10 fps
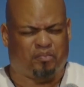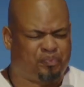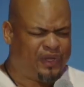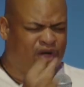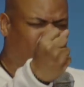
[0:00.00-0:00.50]

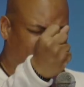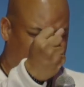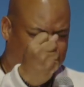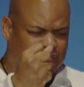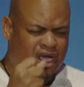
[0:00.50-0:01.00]
build
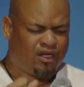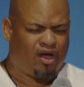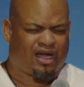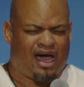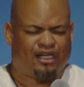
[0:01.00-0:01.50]
us, Lord
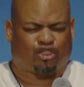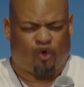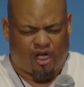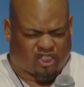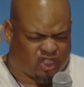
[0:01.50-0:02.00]
God, into
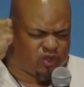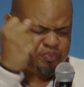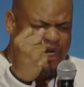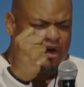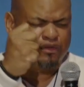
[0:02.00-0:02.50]
a
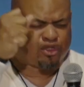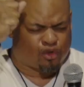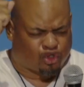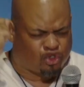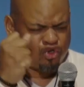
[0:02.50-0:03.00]
spiritual,
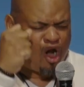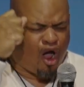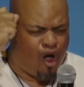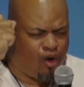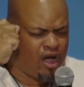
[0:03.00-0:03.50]

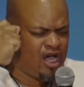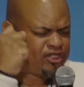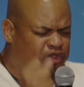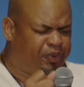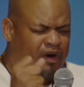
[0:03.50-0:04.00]
strong
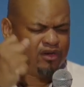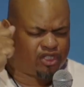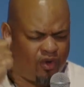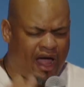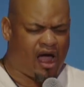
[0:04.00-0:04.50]

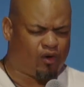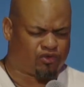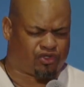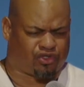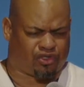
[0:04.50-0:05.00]
spiritual
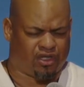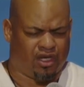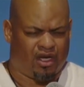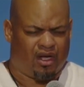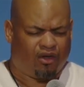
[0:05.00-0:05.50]
house.
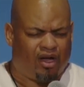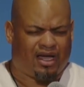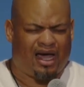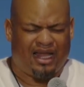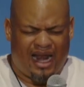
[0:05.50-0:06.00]
Lord
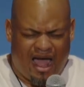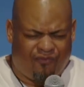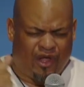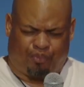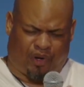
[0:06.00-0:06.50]
God, let
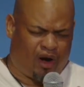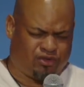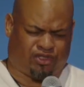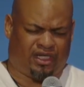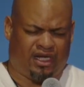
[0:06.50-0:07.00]
every
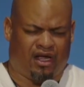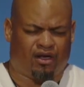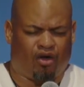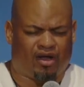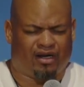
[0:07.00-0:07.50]
person here,
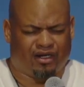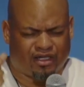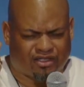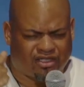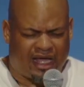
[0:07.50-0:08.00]
Lord, under the
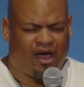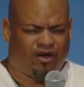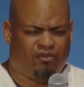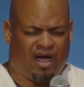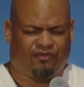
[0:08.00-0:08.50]
sound of
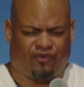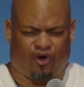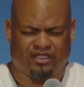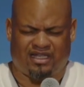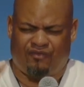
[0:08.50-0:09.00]
my
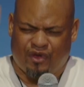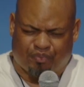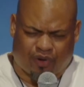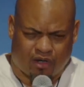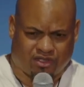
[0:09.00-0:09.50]
voice, every
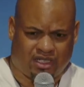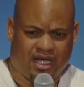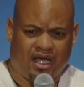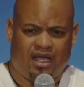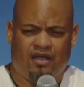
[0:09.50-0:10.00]
person
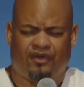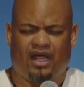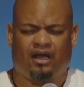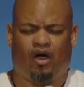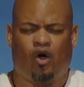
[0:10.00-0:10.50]
even
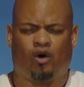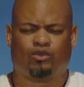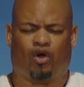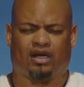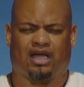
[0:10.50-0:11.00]
at home,
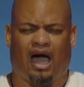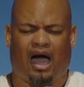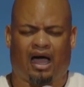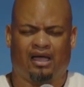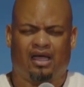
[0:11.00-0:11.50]
Lord God,
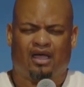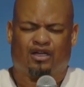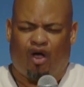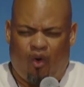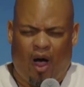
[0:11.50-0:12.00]

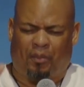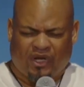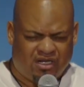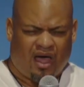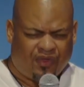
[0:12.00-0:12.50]
go up
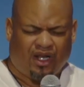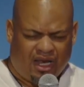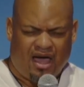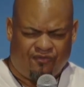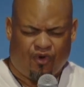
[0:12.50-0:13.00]
another
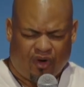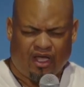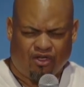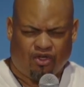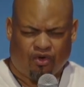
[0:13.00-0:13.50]
level
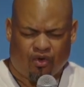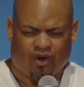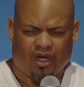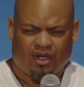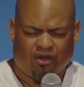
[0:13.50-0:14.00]
in you.
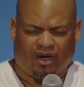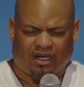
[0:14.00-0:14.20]
Lord